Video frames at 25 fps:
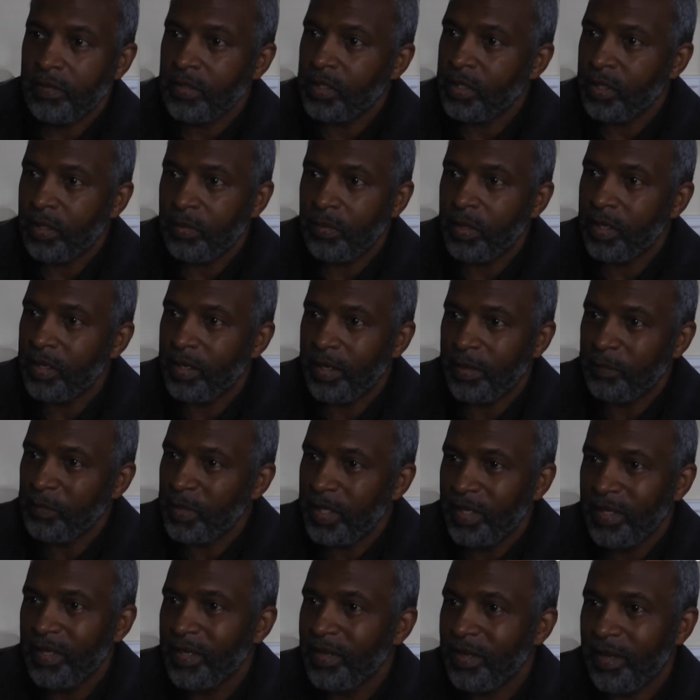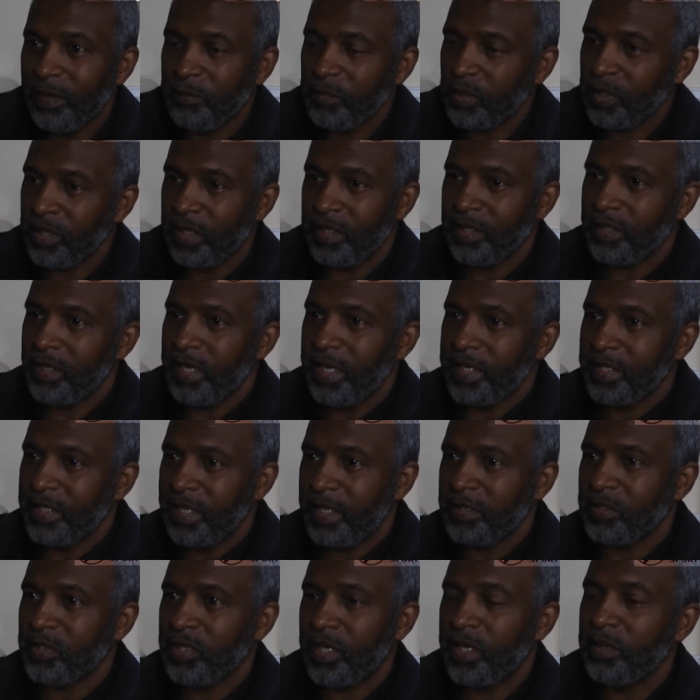You know, I'm kind of like in
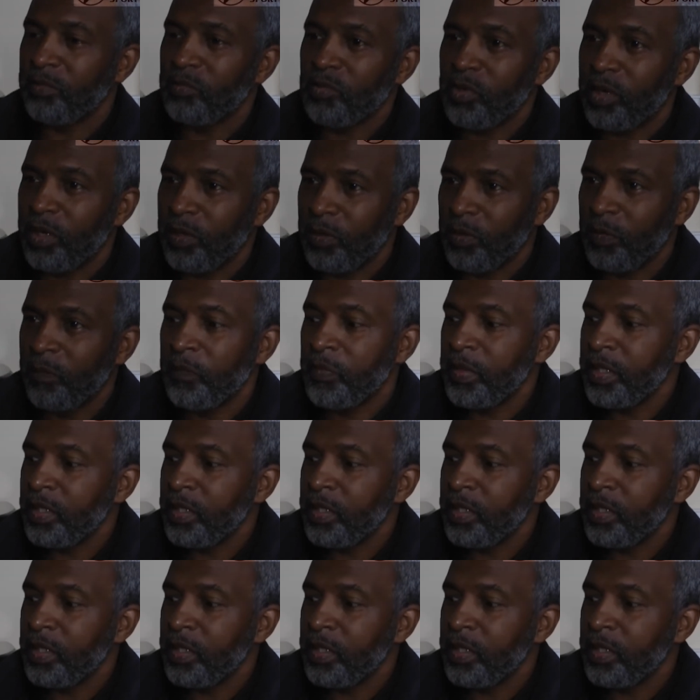that same role.